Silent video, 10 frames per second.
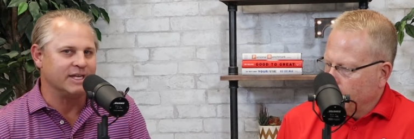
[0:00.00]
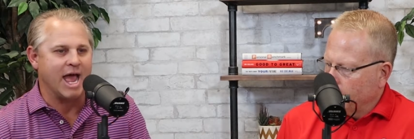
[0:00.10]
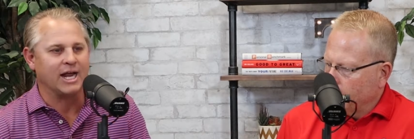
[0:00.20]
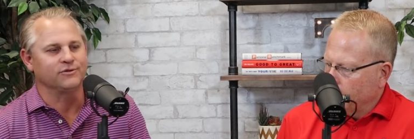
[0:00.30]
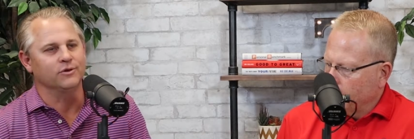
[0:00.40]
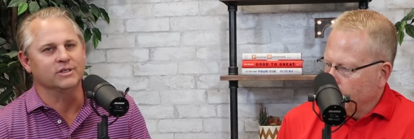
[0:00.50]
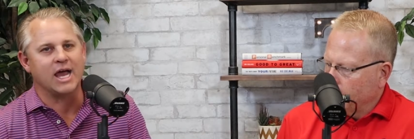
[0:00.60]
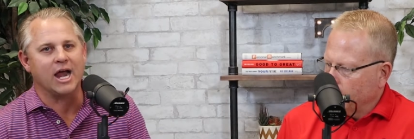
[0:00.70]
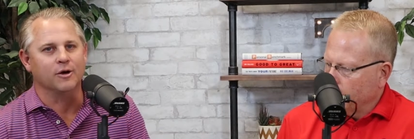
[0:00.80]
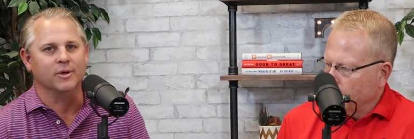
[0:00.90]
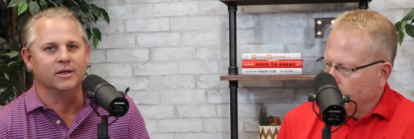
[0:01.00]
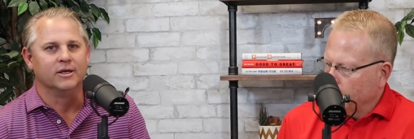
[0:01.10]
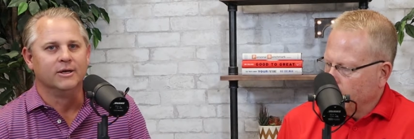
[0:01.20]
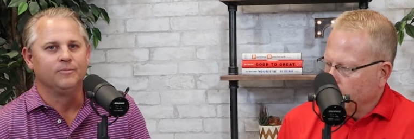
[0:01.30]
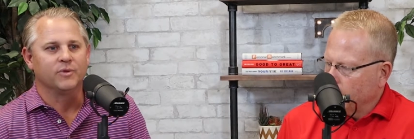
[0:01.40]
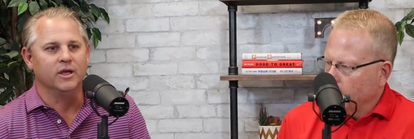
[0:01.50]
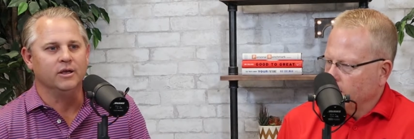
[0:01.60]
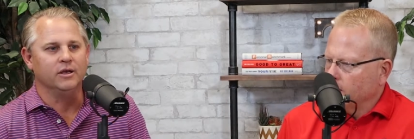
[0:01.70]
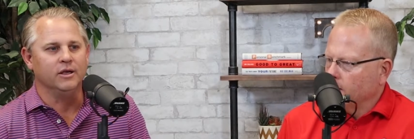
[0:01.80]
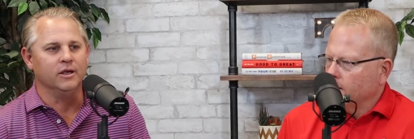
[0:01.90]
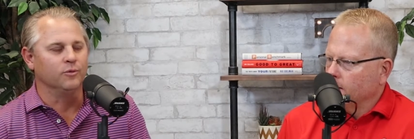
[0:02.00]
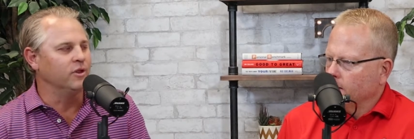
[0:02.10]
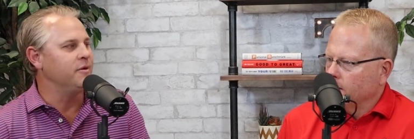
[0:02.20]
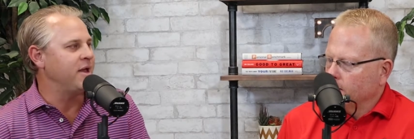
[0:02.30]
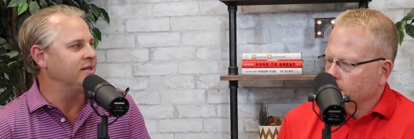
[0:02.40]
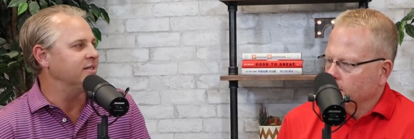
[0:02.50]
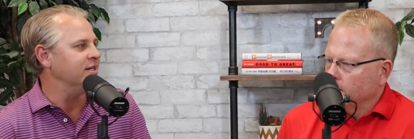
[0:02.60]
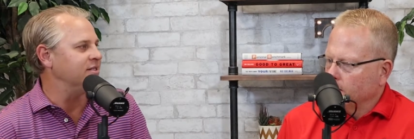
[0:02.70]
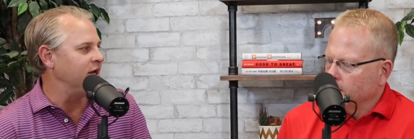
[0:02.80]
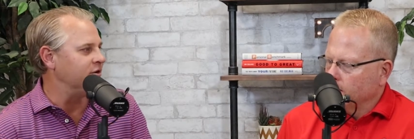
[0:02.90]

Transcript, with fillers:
Speaker 1: tax for retirement, it, it really makes sense to